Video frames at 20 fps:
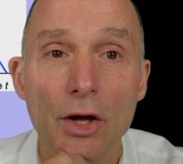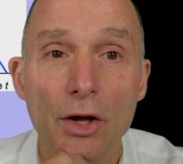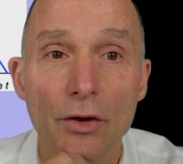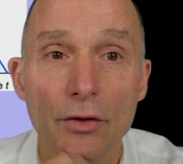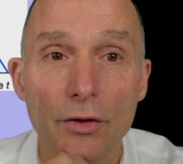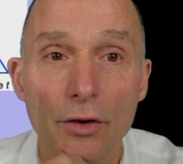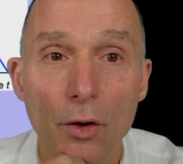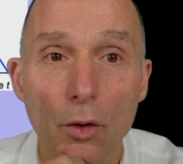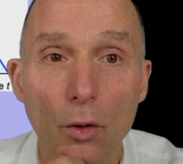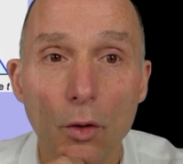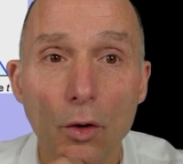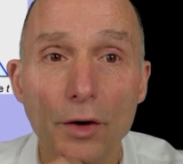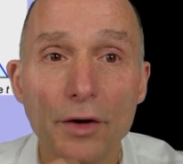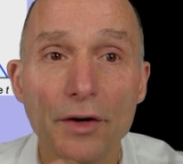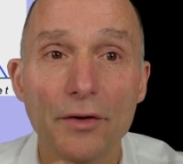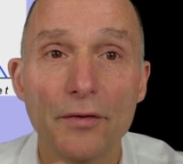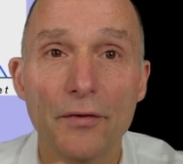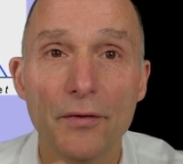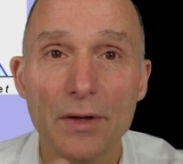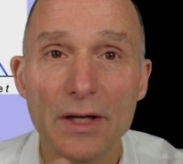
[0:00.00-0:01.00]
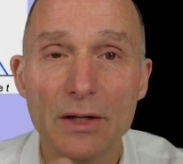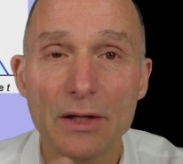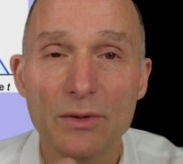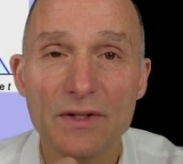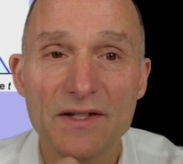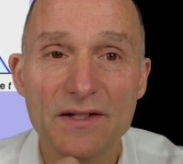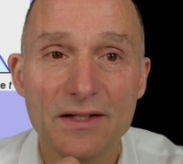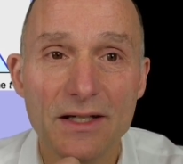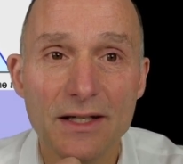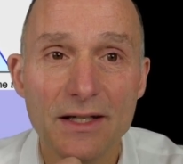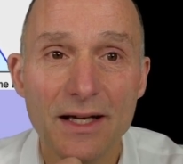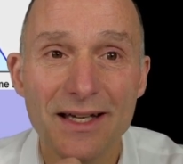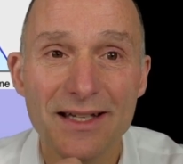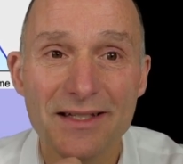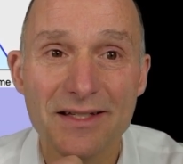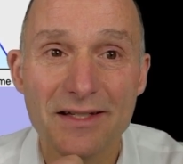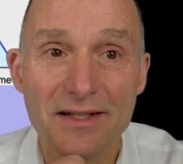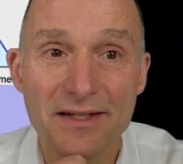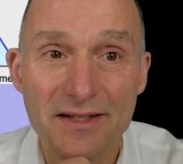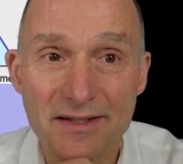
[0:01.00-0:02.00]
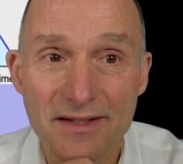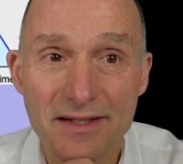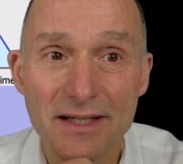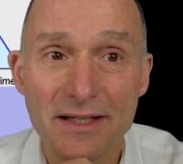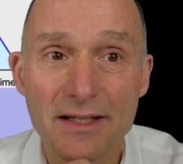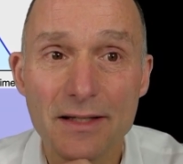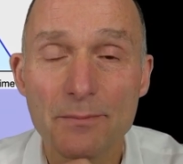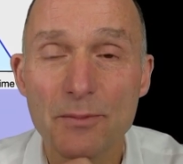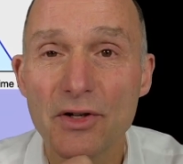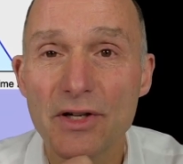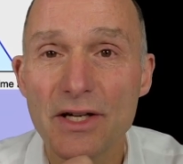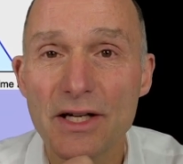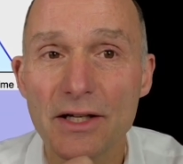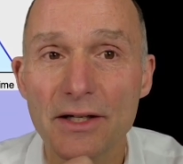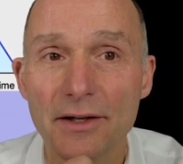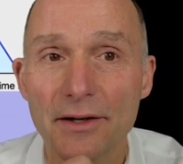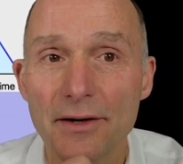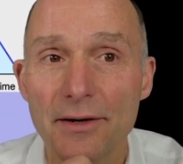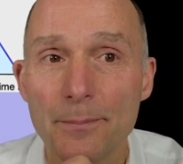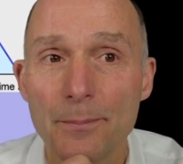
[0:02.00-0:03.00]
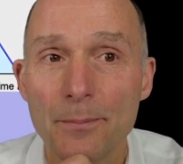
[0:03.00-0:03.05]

The order frequency is 6 per year,